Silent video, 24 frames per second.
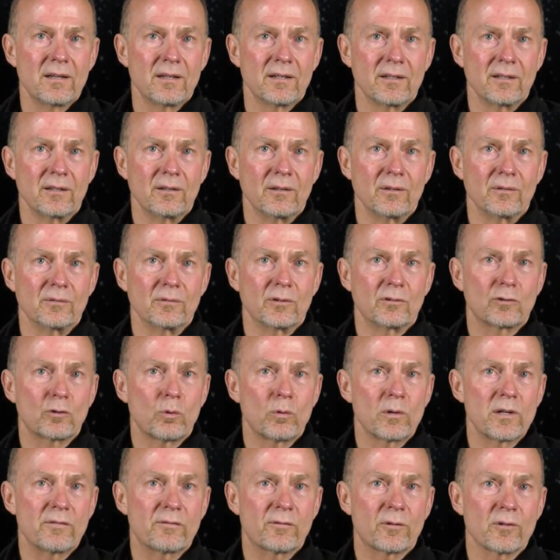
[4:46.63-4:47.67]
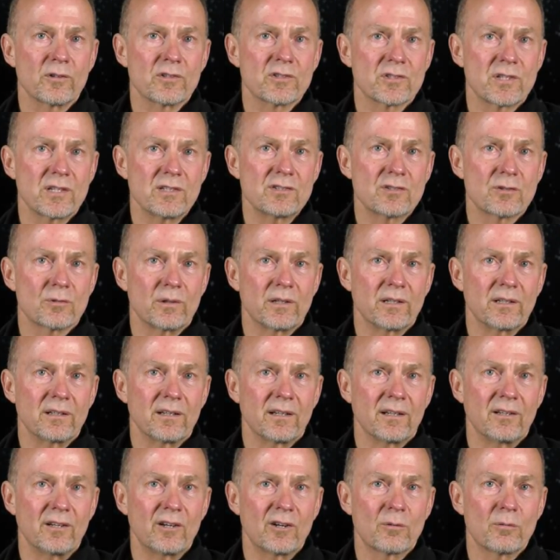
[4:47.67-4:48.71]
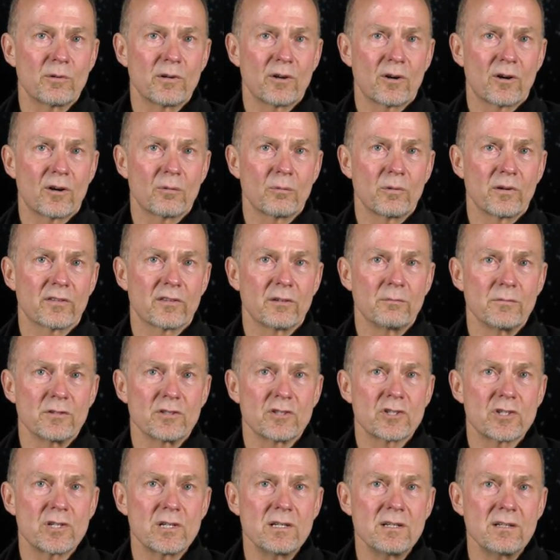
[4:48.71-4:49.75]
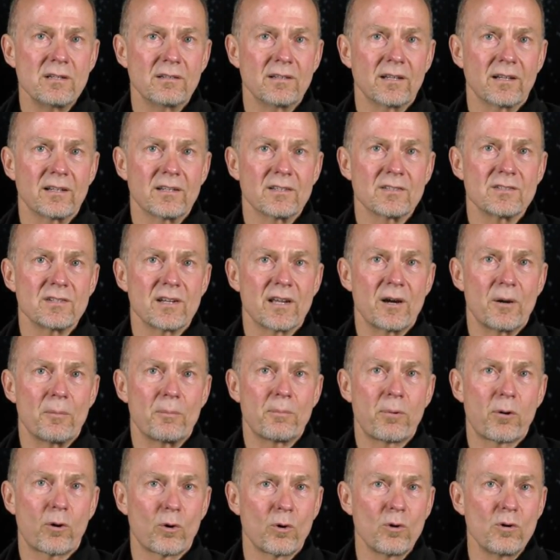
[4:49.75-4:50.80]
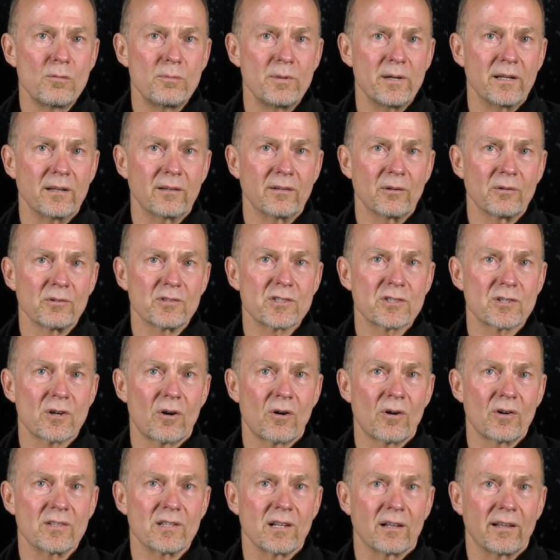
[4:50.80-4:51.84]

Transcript: you know, the twenty-first century, and here we are with a machine that is now probing those stars,